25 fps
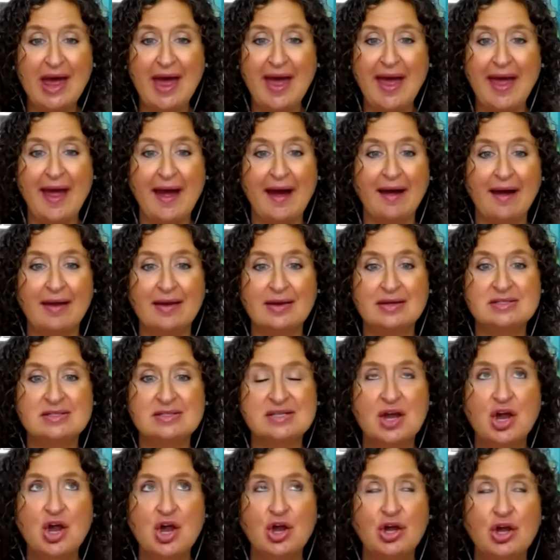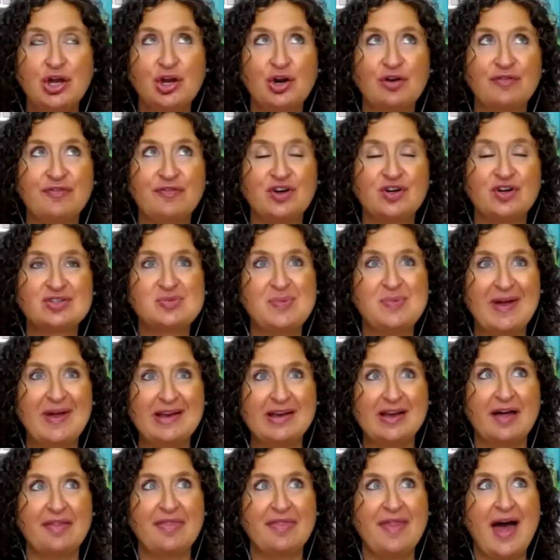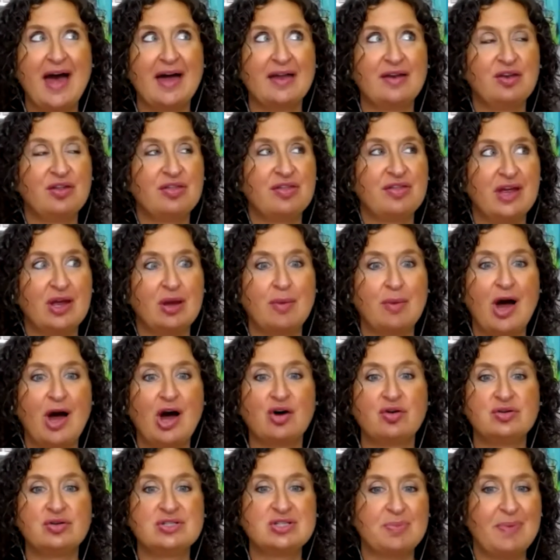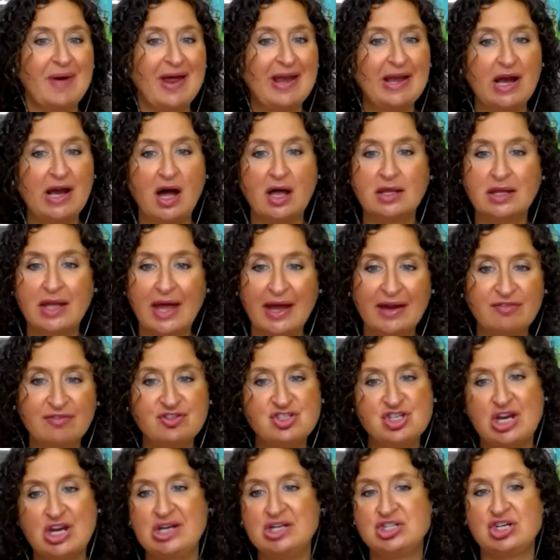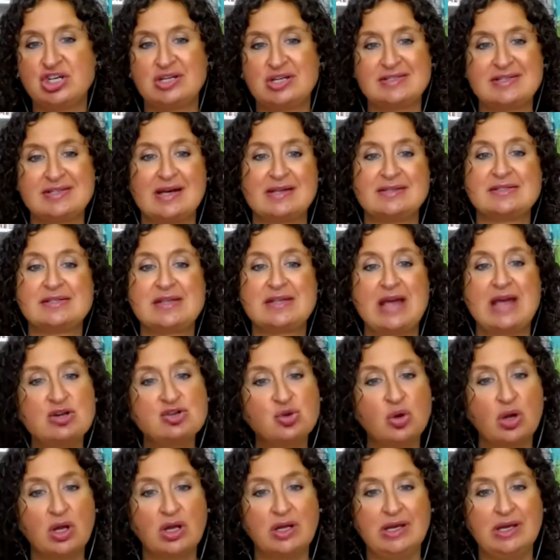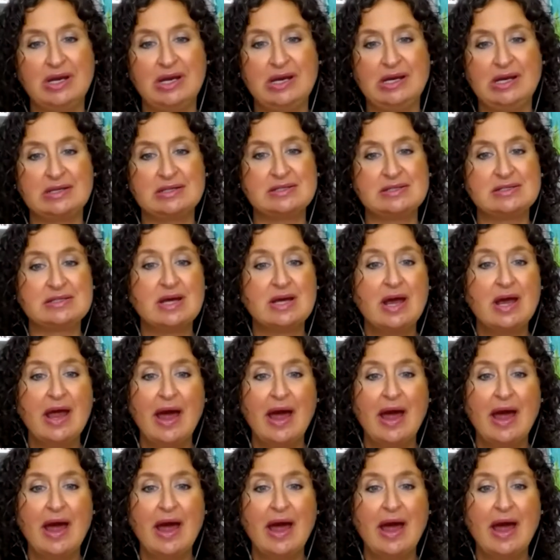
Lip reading: and if you expand on that, you think about depending on life changes, on schedule needs,